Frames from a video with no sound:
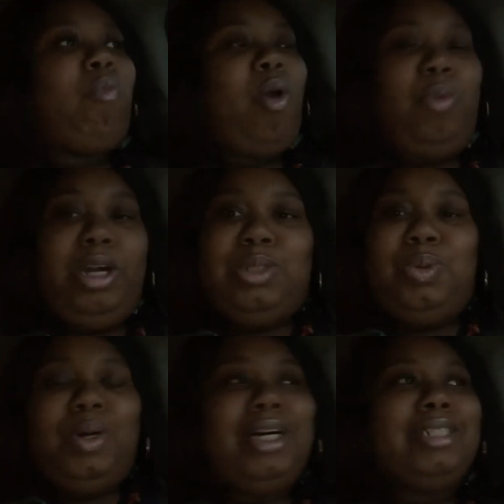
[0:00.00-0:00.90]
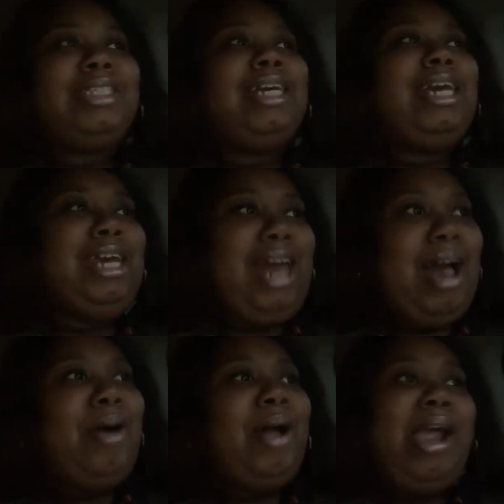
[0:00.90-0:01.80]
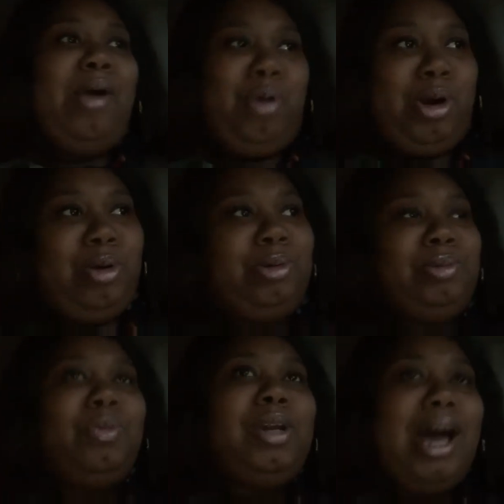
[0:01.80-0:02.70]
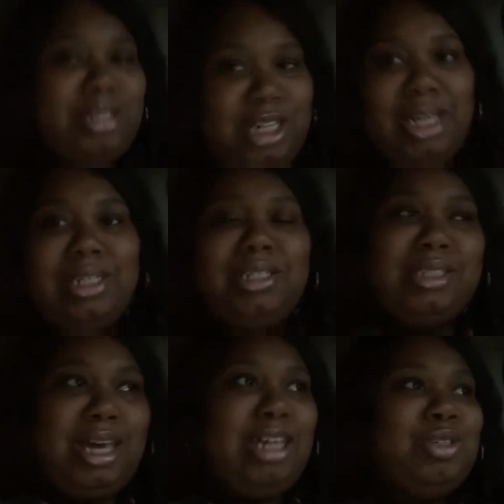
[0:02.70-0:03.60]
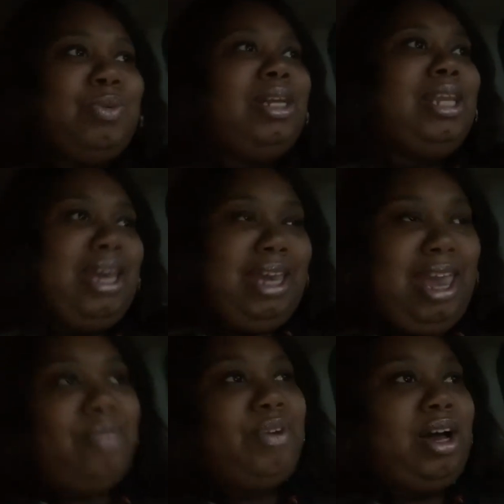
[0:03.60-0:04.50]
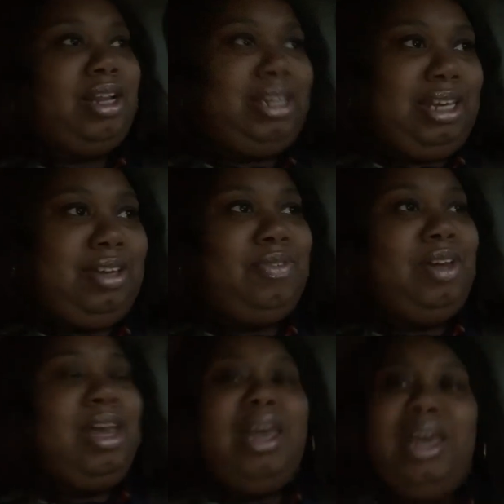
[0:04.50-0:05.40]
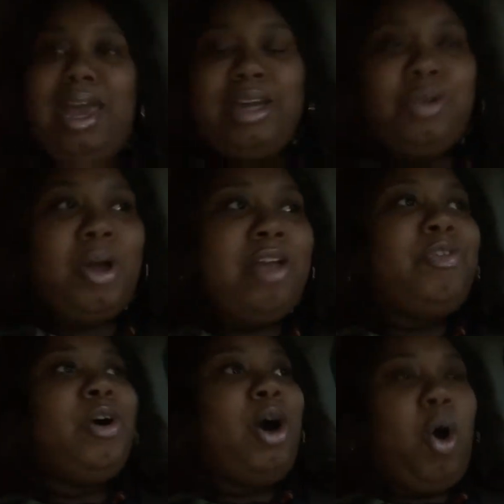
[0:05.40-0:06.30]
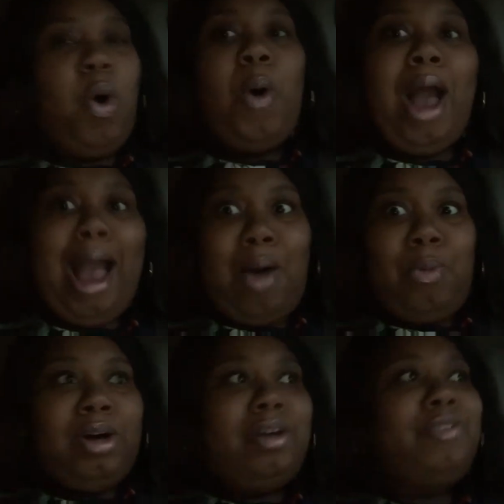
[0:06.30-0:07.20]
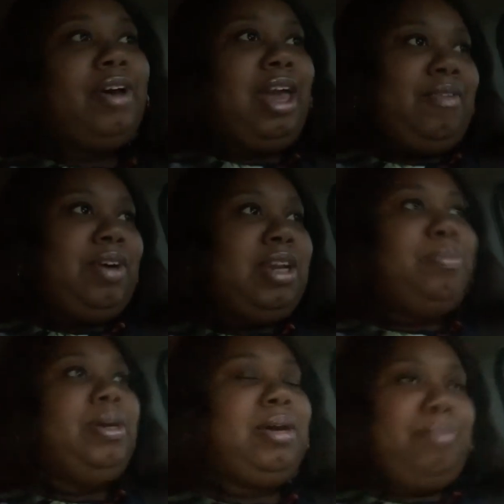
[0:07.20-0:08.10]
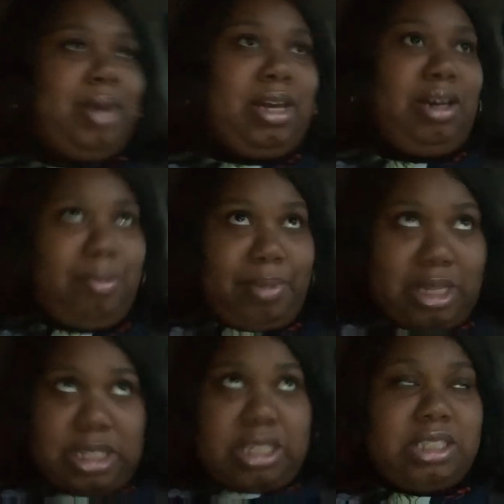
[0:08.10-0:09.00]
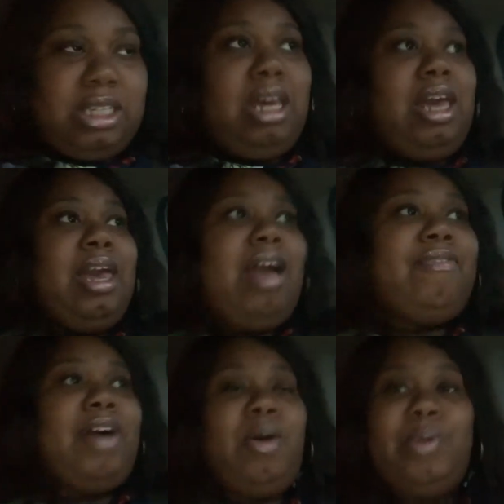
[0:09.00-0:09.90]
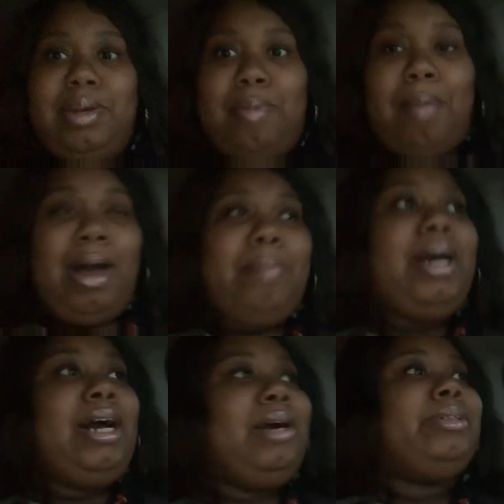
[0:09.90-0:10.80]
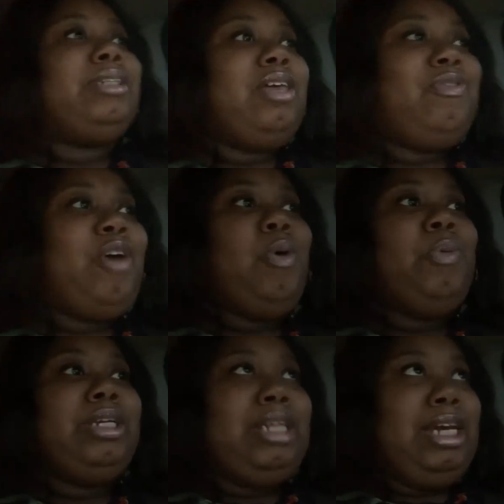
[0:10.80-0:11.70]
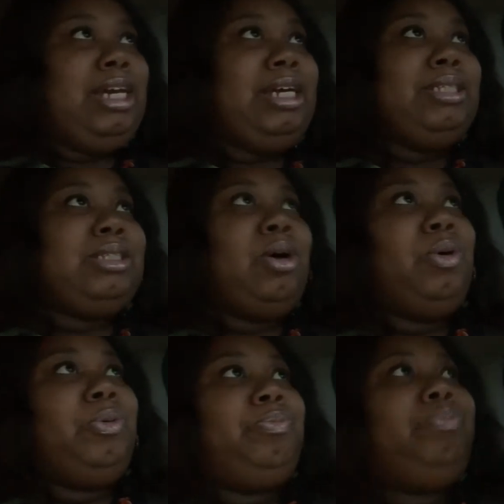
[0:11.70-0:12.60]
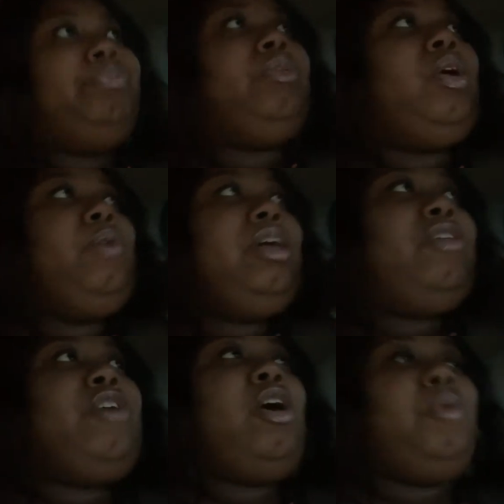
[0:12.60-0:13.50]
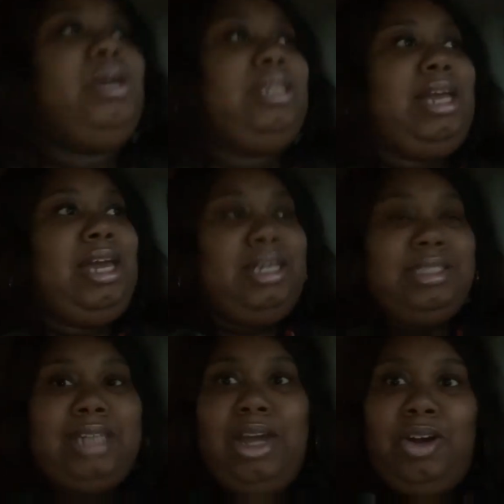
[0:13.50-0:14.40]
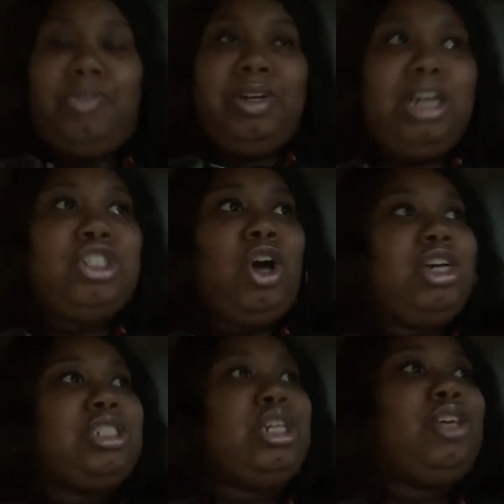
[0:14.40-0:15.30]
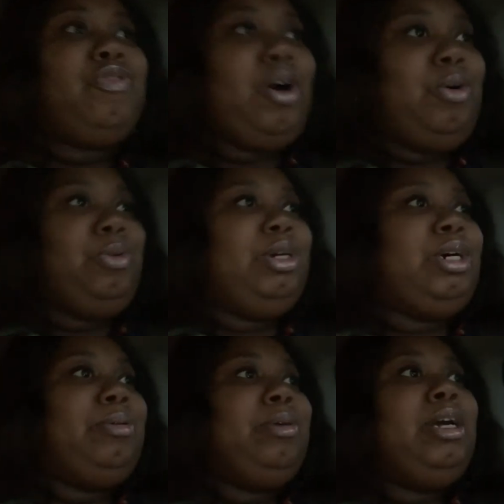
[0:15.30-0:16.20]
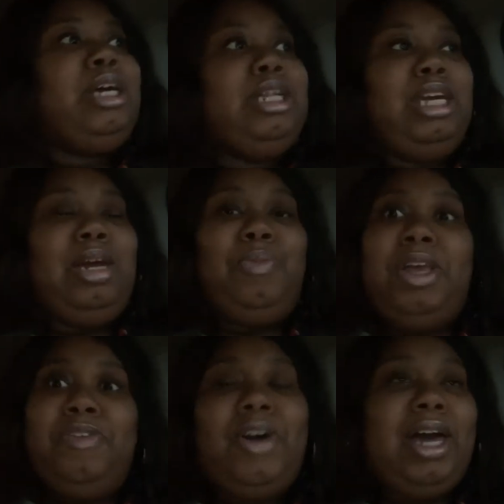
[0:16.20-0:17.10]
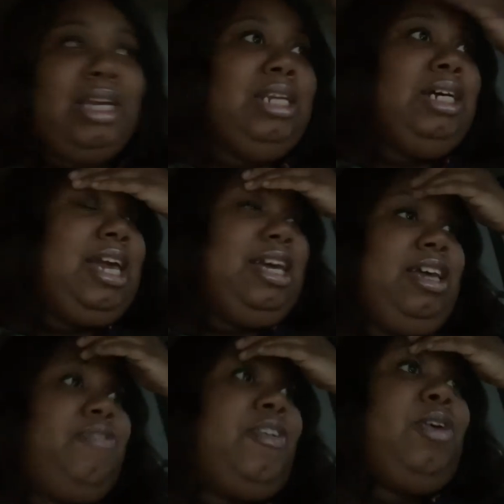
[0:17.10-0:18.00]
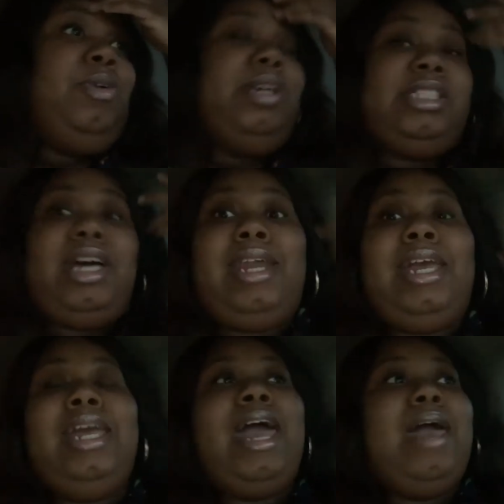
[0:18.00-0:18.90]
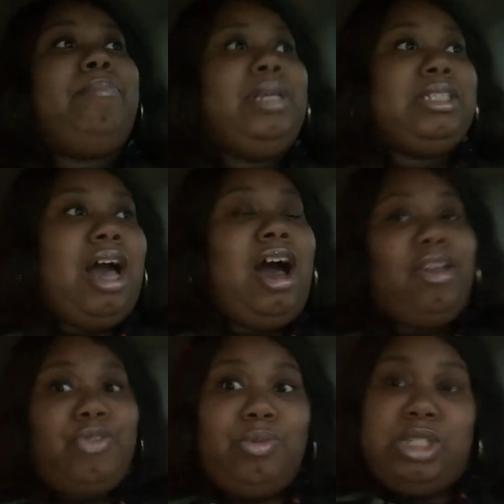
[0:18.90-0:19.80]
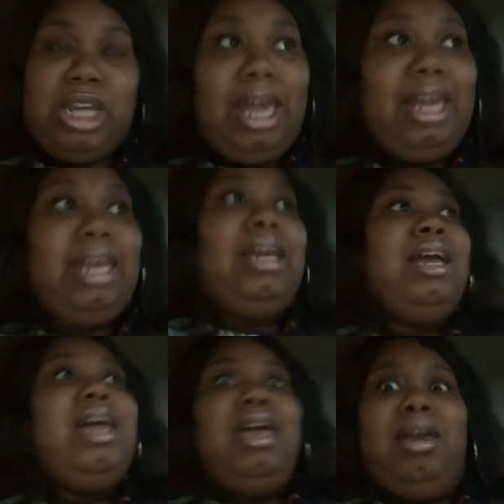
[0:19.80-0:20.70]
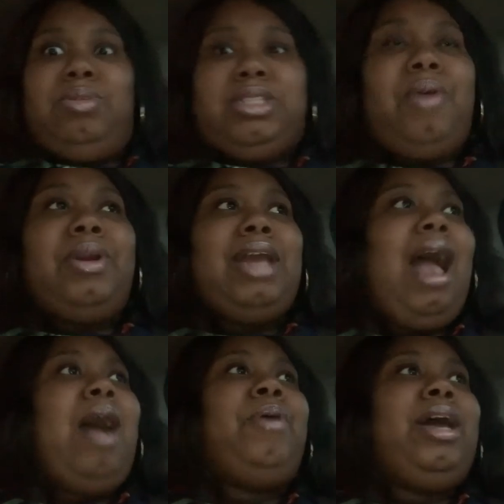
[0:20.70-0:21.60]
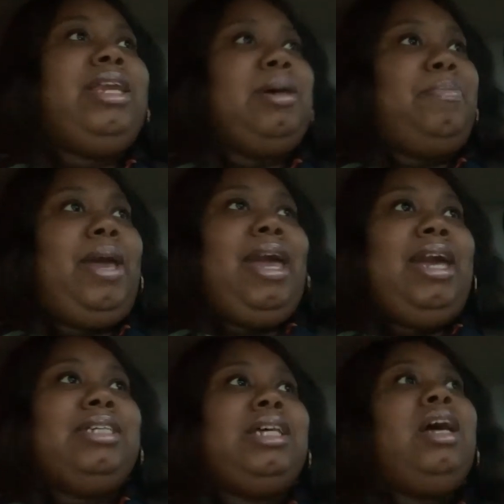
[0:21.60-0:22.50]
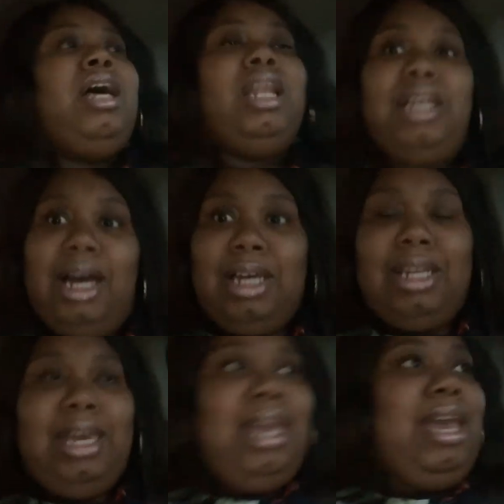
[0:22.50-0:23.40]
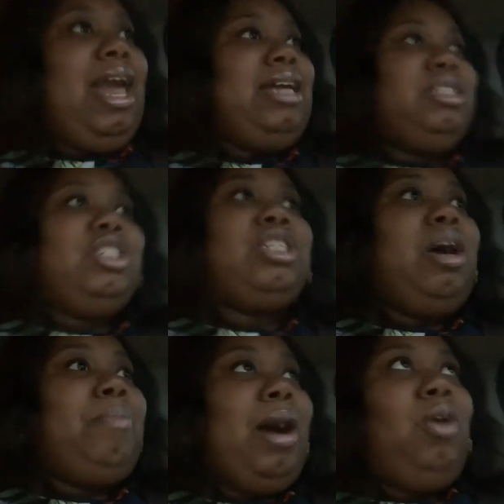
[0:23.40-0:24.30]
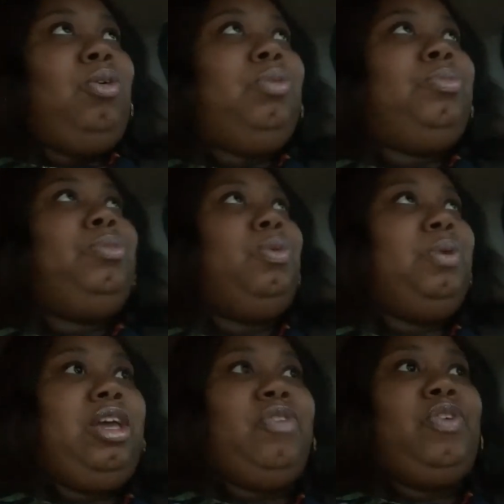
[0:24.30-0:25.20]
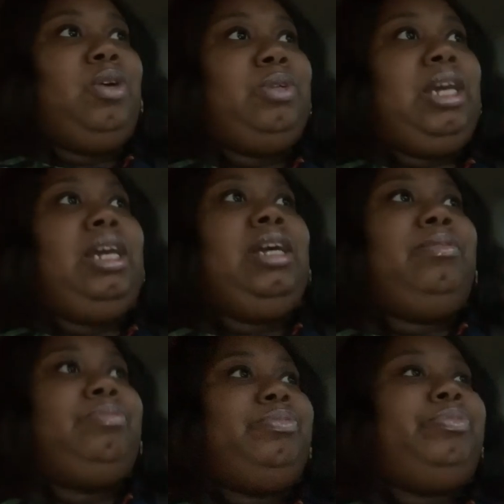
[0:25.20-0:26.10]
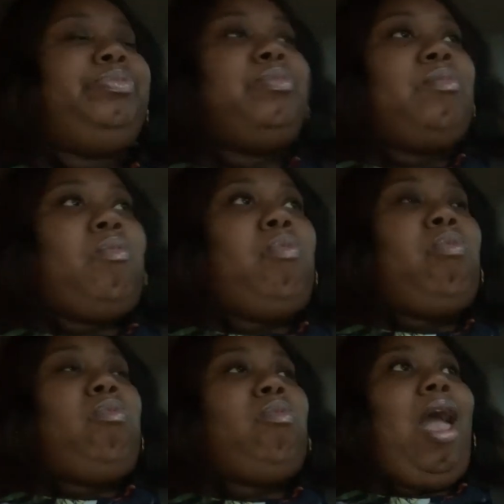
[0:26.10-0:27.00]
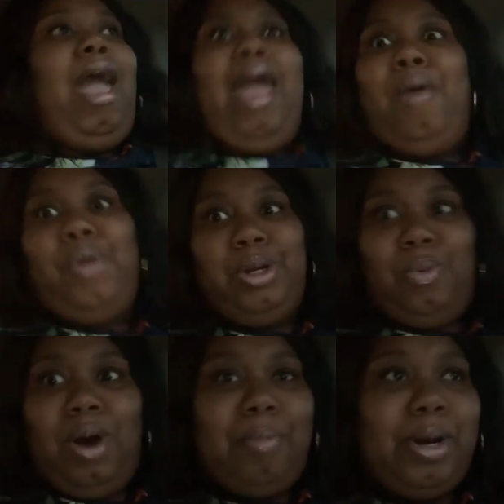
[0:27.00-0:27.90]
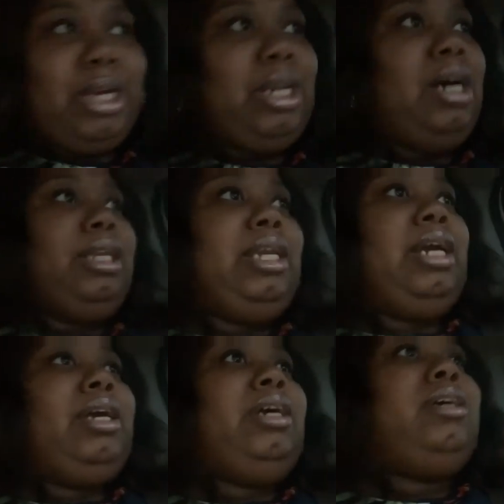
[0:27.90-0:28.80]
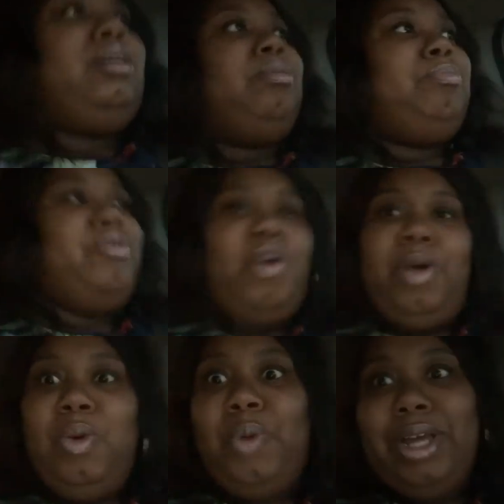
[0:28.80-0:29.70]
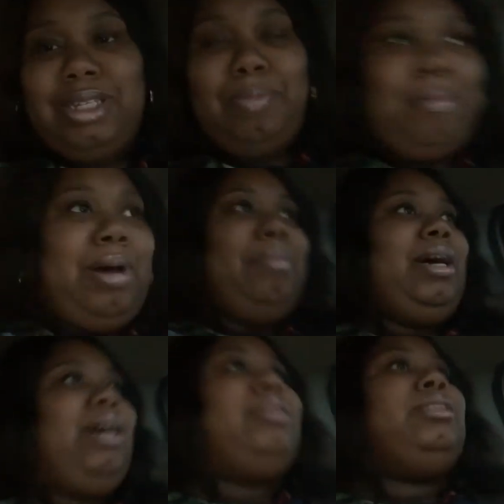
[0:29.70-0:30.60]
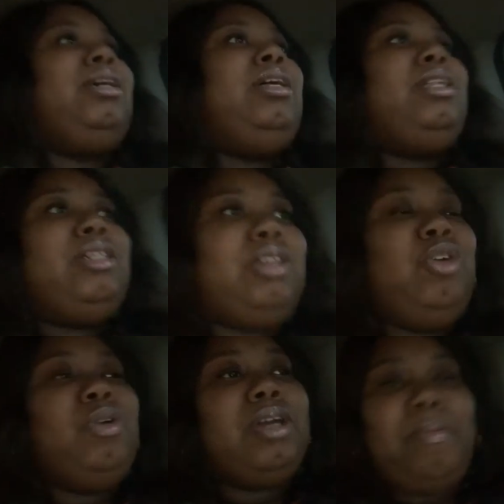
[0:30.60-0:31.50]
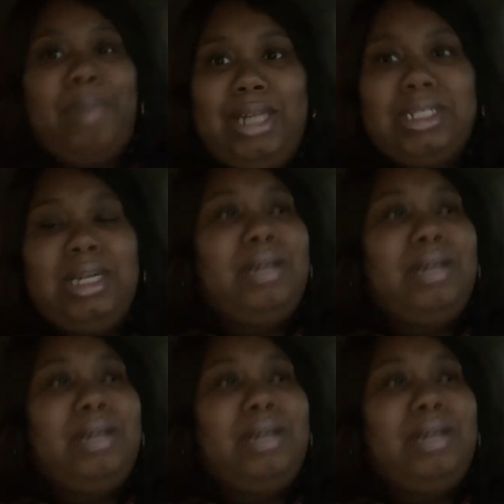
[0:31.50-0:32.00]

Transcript: which was get out at work without checking the schedule and letting Calvin leave. He had to wait for a whole hour for Calvin to pick him back up because Calvin went to my mama's house. His phone went dead. So when his phone went dead, he stayed over there charging his phone up. Then when he finally looked at his phone and saw that he had missed calls from Shane, it was already an hour had done passed. Luckily, he hadn't just come home with his phone dead and with the Walmart and all of that before he went to my mama's house. So you can imagine